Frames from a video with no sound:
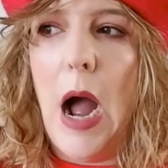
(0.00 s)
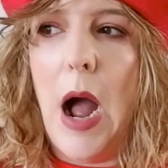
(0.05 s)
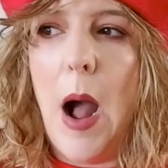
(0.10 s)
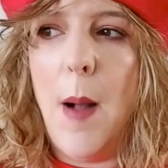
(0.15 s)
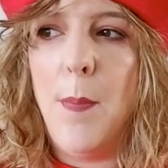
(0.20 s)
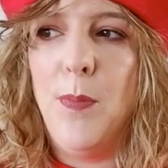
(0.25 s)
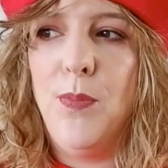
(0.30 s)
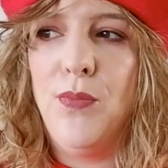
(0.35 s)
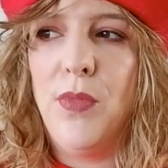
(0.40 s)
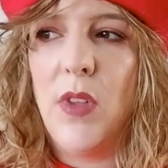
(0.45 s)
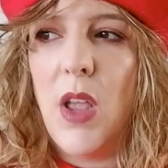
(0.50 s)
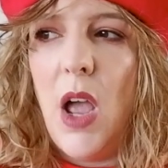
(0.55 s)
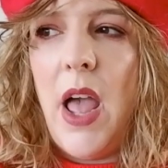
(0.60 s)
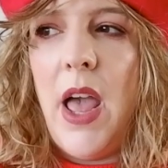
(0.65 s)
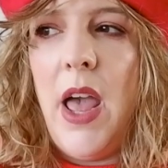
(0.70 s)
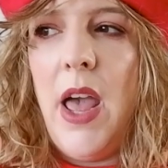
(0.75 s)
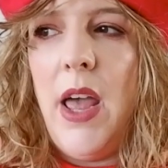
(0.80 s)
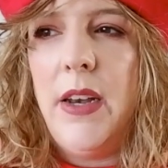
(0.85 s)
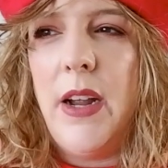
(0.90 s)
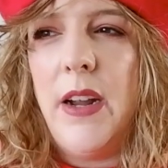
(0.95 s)
And
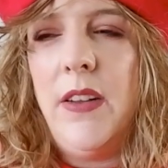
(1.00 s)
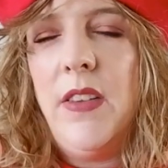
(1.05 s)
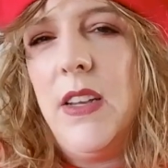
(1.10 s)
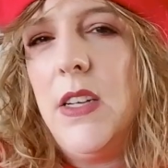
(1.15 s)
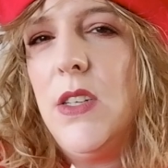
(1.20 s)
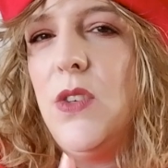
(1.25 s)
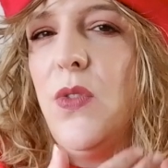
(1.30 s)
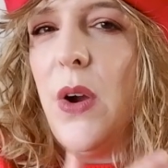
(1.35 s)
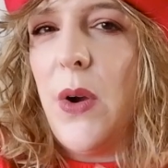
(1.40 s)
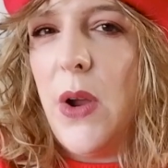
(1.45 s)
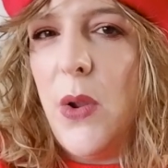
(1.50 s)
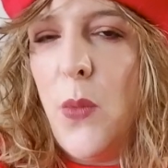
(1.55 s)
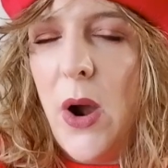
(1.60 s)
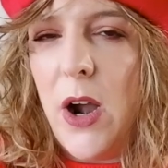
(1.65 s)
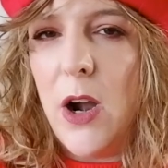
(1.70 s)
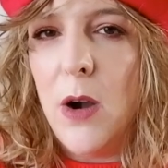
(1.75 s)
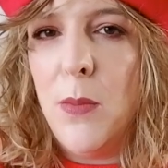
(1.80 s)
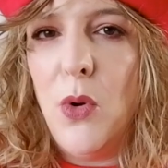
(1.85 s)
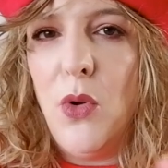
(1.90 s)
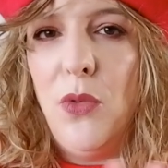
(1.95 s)
I think it's very
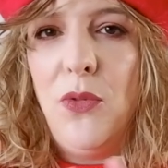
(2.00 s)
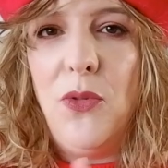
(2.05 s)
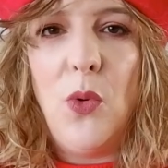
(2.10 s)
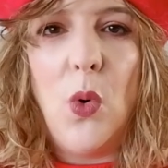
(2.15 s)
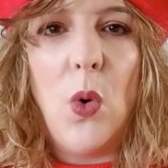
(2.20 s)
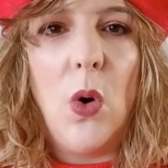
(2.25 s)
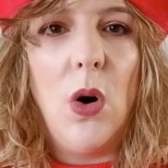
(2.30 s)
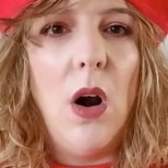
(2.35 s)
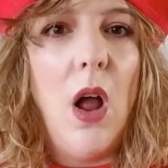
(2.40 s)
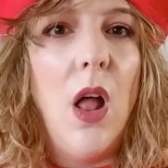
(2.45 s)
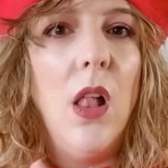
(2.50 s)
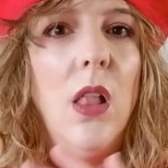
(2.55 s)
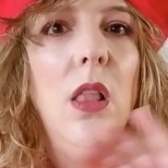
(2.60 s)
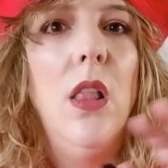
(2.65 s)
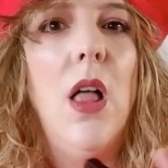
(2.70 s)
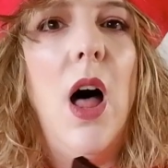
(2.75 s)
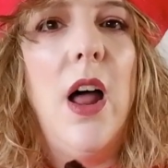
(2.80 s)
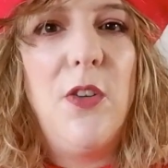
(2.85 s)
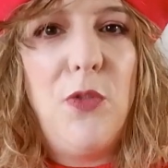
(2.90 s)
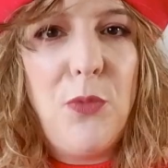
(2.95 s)
wearable for a
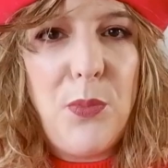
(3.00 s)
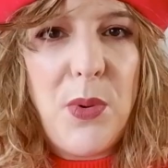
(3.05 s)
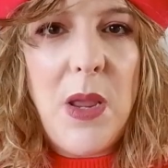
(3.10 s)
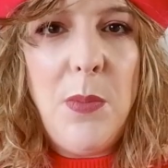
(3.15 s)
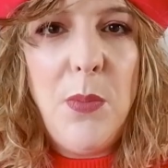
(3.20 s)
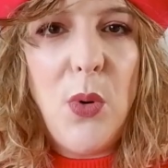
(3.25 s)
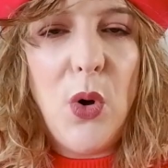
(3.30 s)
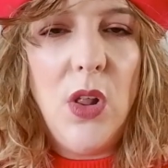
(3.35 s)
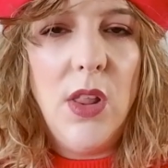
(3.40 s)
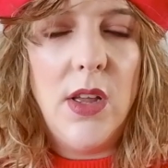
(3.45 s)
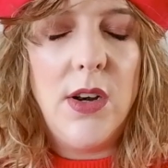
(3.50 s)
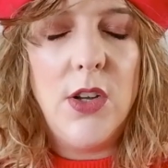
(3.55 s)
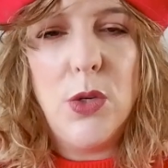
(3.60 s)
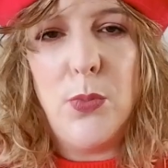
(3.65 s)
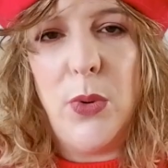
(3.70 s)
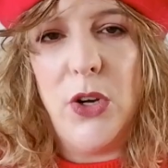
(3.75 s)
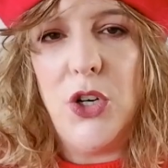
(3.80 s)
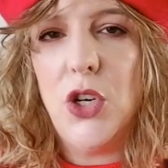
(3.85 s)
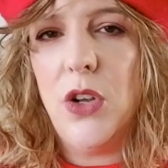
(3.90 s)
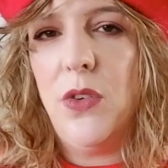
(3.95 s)
lot of people, and
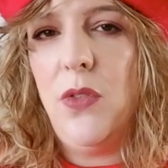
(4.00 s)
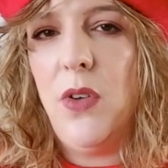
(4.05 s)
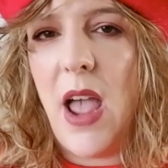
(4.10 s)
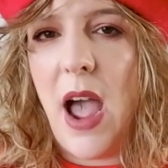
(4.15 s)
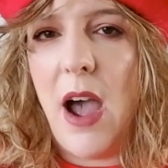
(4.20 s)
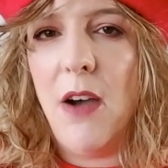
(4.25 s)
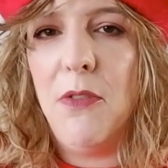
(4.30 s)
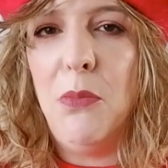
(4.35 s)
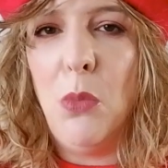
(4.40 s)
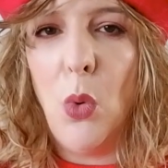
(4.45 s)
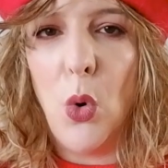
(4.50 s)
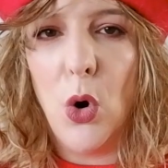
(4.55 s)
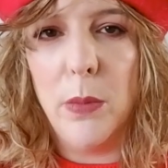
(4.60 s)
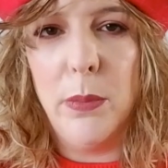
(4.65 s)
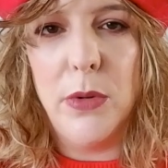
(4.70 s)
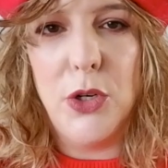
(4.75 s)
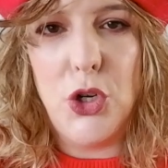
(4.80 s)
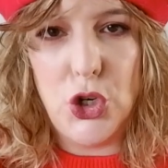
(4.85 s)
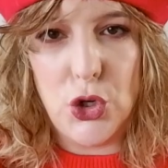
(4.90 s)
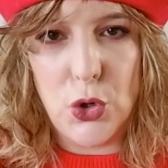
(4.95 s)
especially if you have
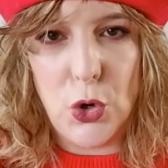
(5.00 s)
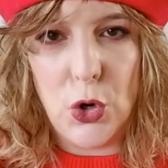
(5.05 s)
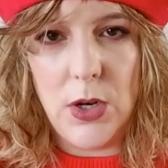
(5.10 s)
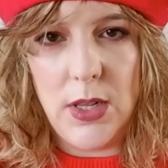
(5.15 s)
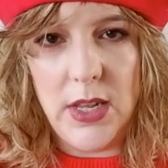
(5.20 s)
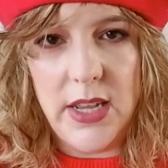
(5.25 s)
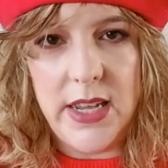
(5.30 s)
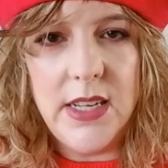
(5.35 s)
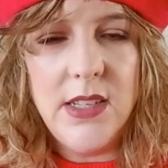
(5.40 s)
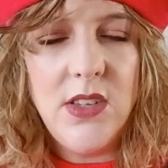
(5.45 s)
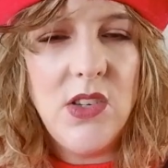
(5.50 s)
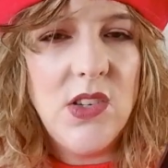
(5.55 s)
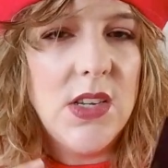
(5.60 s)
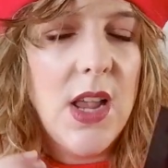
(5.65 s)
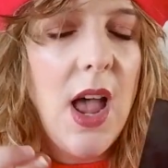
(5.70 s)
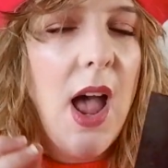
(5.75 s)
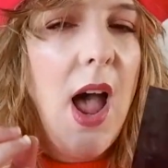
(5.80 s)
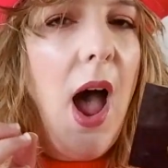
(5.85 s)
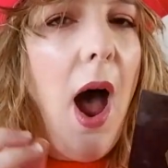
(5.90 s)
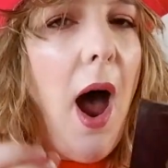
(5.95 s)
more mature
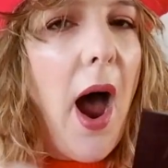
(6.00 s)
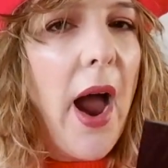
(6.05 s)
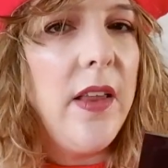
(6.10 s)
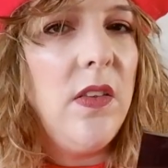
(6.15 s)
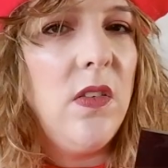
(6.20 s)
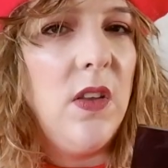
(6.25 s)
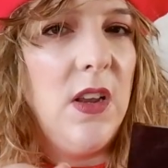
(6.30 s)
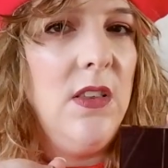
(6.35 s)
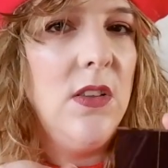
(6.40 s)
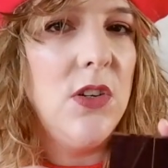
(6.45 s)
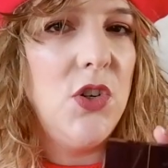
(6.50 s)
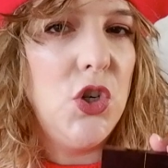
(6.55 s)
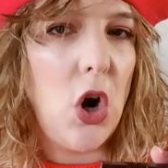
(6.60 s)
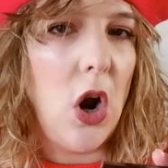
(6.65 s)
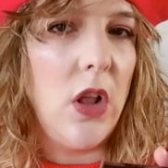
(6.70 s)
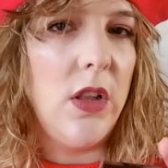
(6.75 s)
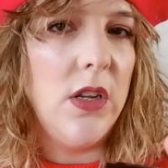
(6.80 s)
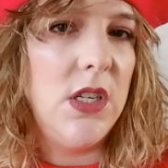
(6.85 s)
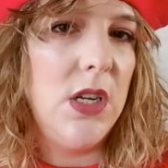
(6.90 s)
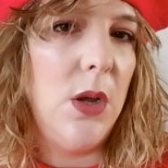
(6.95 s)
lids. I think the
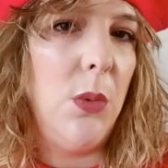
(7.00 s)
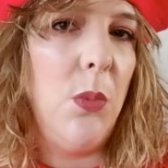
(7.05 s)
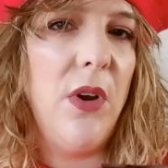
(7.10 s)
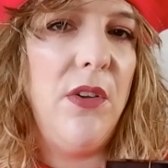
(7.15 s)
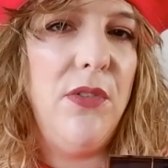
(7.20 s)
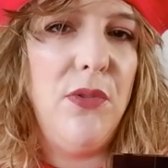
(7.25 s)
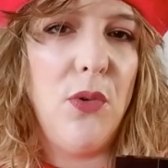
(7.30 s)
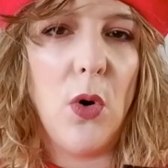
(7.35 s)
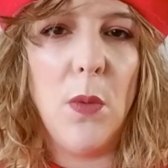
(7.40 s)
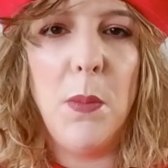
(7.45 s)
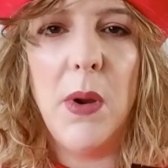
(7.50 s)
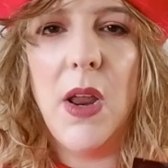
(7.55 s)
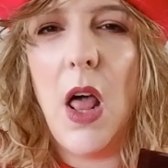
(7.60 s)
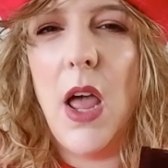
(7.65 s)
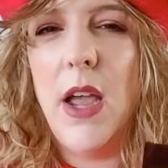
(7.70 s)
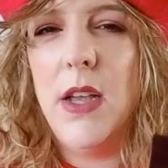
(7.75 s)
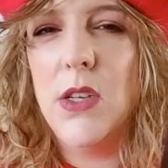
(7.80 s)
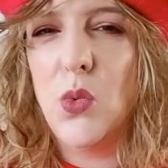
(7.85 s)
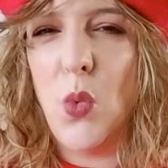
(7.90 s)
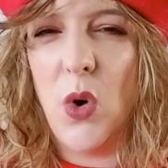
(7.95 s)
Charlotte Tilbury
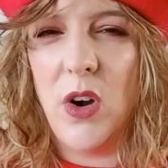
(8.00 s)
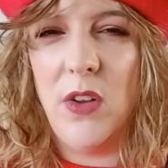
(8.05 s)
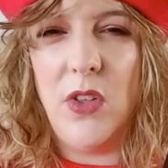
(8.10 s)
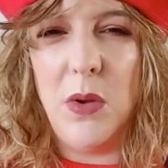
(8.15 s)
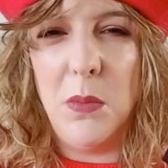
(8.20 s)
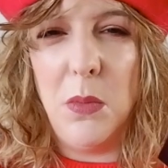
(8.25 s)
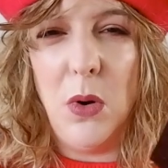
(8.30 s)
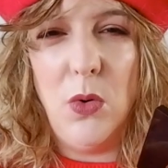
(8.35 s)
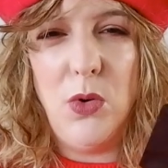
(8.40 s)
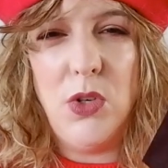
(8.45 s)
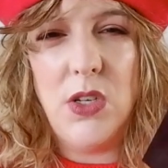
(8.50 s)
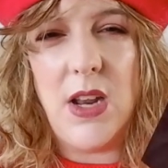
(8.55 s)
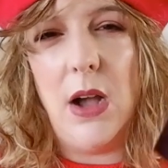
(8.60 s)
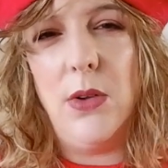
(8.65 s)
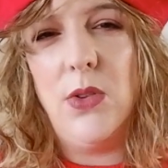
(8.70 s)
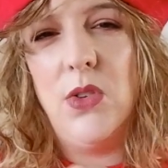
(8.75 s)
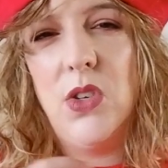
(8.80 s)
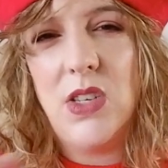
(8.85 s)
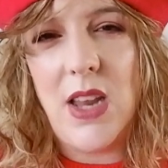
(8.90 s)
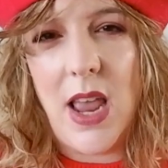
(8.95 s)
formula is one of the most
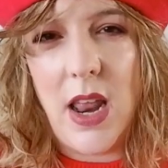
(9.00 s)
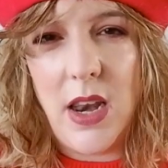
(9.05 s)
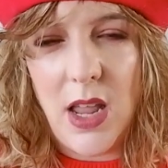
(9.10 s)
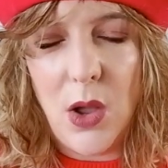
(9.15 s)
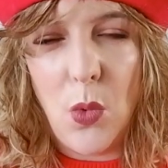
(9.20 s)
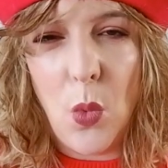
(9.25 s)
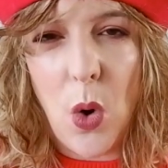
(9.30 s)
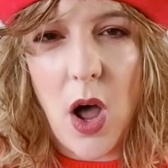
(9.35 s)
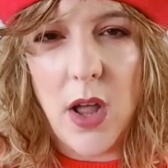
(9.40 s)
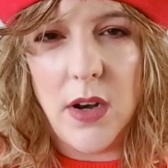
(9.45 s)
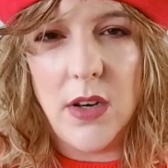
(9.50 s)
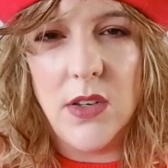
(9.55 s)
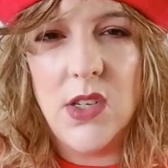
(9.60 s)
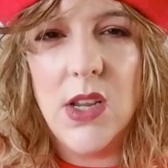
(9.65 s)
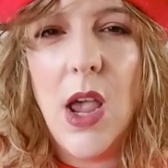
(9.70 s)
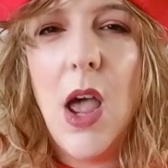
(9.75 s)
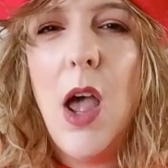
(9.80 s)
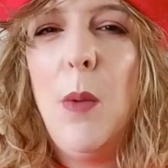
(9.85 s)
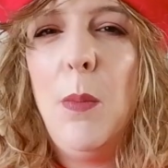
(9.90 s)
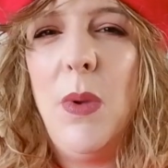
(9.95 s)
outstanding
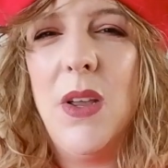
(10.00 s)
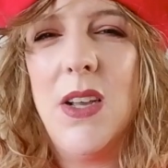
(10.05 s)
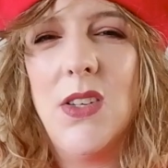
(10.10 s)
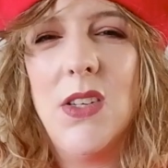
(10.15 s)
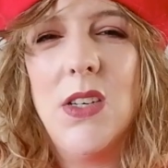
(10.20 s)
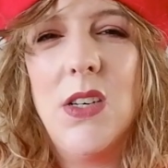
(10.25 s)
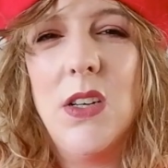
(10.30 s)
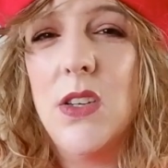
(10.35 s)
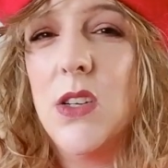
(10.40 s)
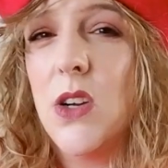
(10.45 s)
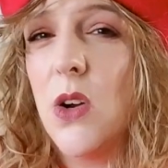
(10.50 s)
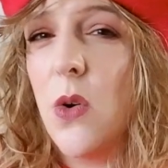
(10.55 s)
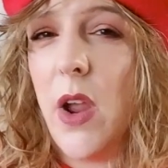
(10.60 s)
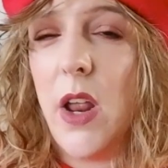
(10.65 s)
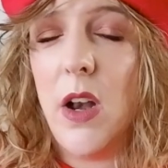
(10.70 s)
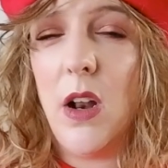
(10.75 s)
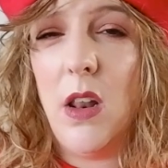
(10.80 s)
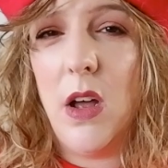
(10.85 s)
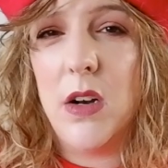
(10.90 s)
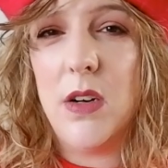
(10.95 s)
ones because it doesn't
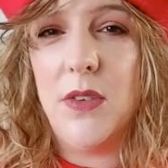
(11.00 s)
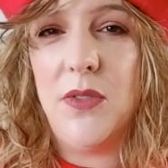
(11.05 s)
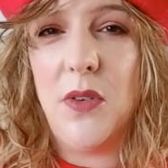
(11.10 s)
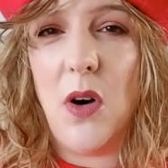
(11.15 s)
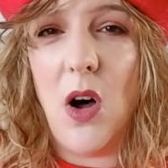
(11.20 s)
create a lot of